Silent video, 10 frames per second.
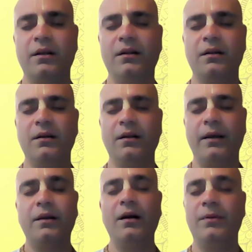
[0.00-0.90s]
in
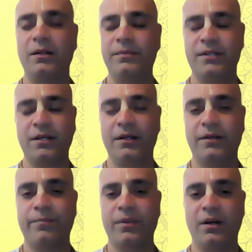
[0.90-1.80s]
Hyderabad,
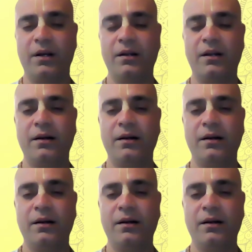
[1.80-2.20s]
basically, right?